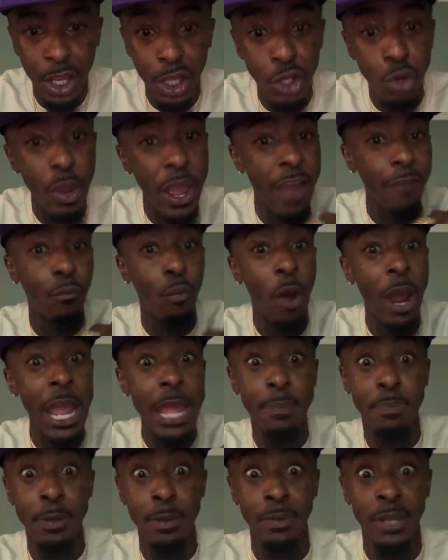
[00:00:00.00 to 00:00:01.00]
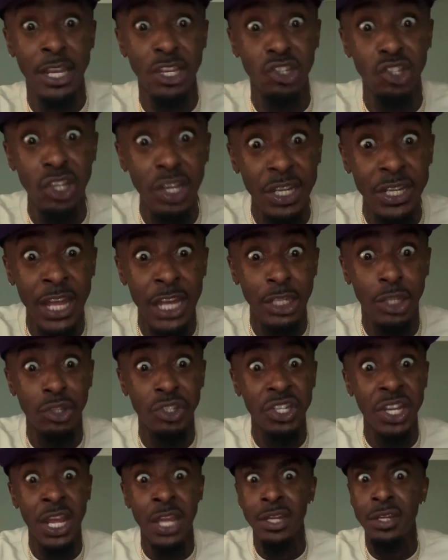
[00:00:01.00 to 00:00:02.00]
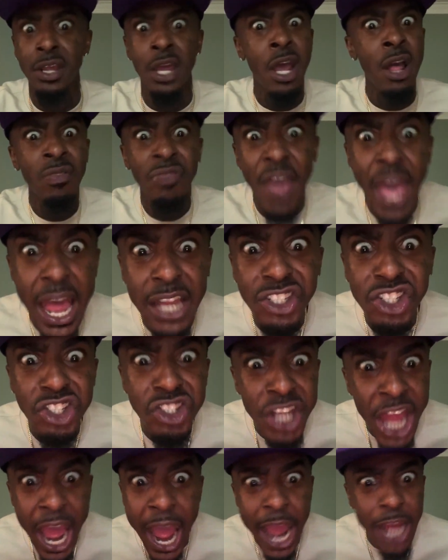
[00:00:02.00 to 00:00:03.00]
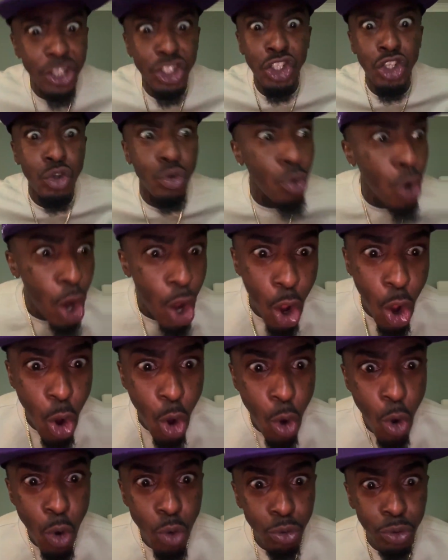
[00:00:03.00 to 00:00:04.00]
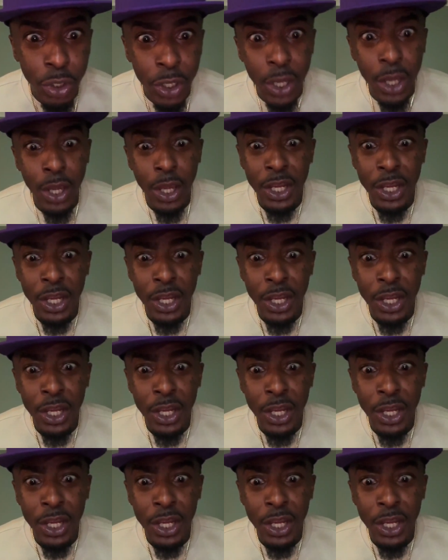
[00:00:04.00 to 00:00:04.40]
You have white people that's looking at you saying, that's not true,